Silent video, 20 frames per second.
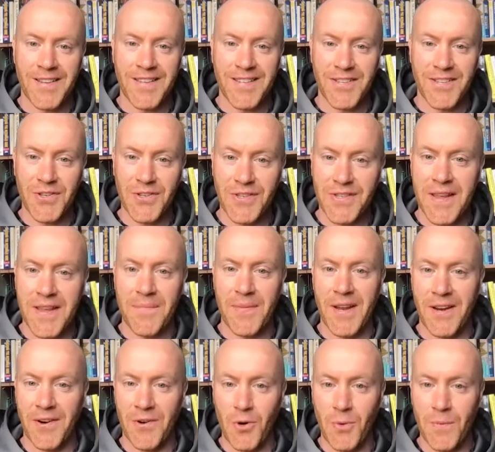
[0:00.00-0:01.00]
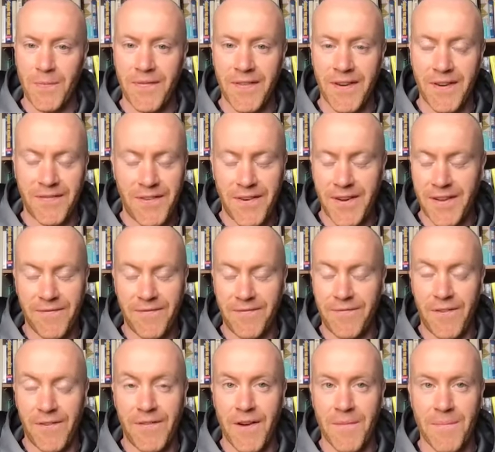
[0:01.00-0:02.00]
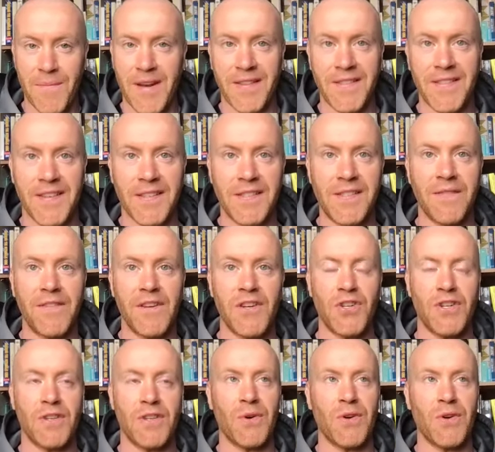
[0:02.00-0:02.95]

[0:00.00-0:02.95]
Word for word: to just skip it on a rope for 5 minutes and it's sufficient.